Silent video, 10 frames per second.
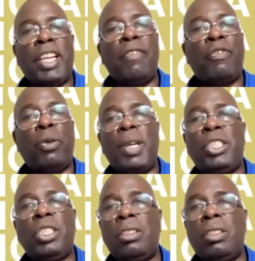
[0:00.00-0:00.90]
any
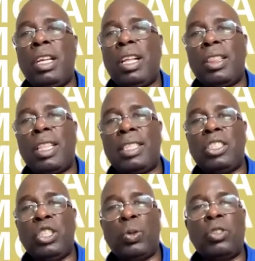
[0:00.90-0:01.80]
information
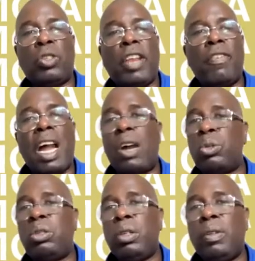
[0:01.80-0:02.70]
that you want to give
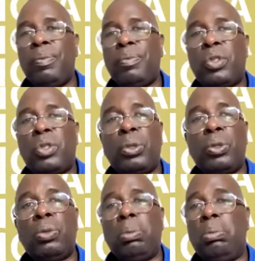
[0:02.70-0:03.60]
out
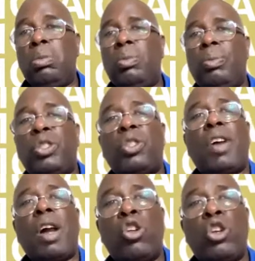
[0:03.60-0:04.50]
to most of
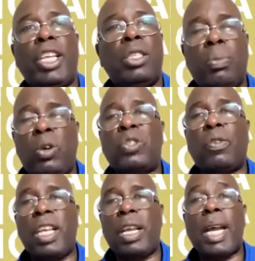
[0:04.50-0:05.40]
our audience. Most
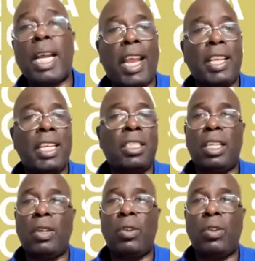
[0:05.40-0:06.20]
of them are Kenyans.